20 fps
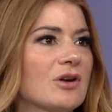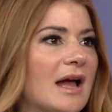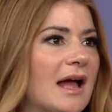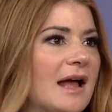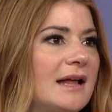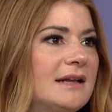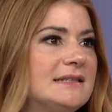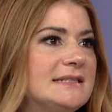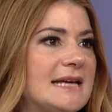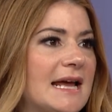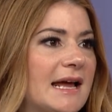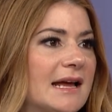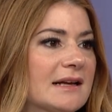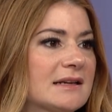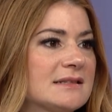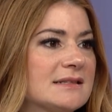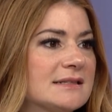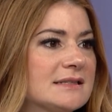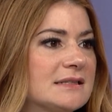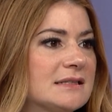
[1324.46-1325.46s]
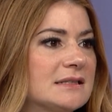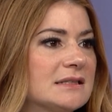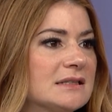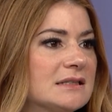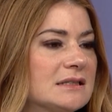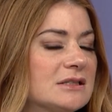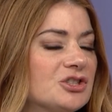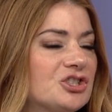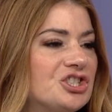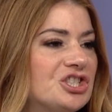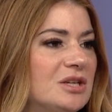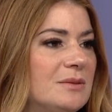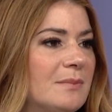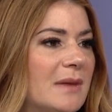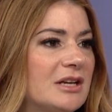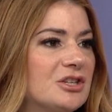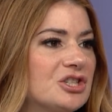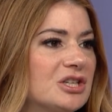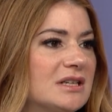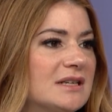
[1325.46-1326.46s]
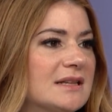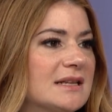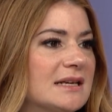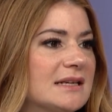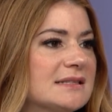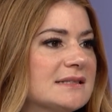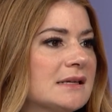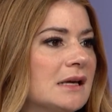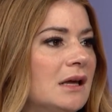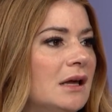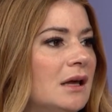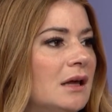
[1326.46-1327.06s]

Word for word: context she mentioned this,